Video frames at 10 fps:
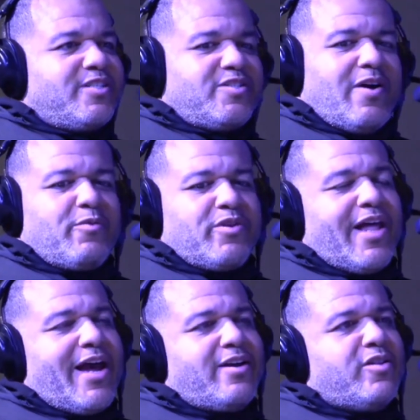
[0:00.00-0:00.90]
So I
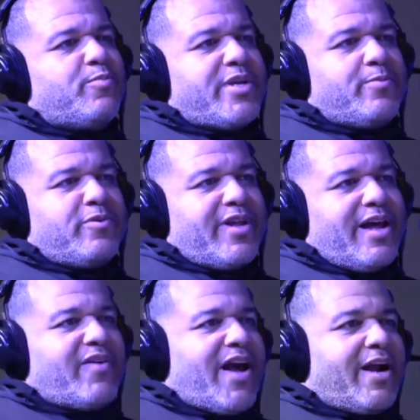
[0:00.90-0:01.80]
rely on the people that
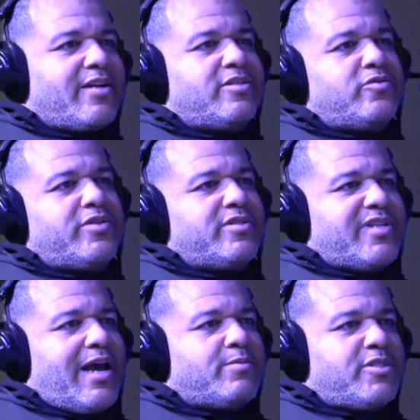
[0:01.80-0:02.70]
I've hired to do their jobs,